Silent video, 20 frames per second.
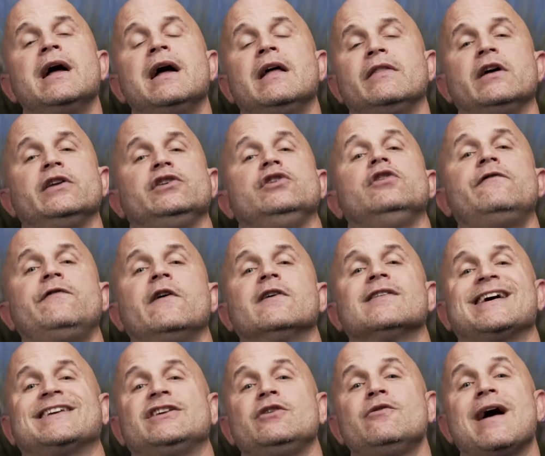that you feel
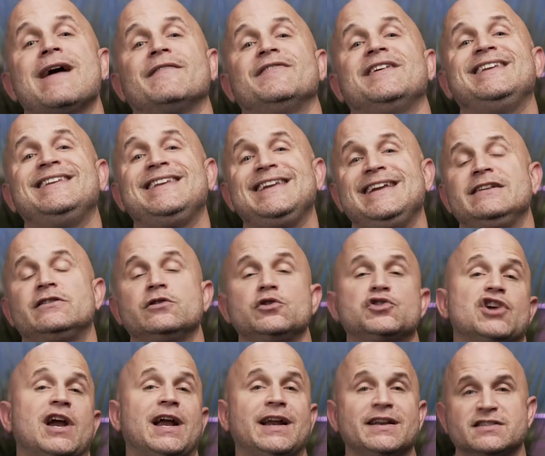like you have the need to
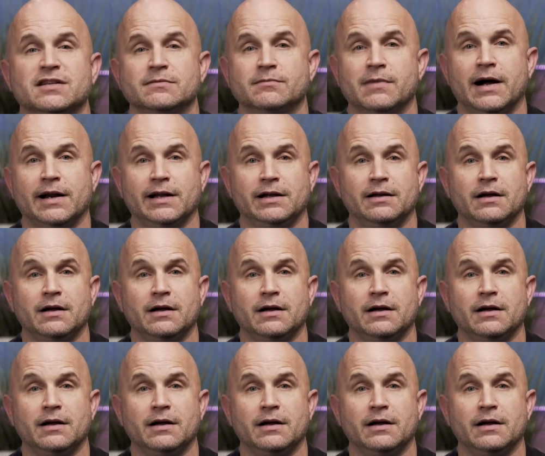change somebody,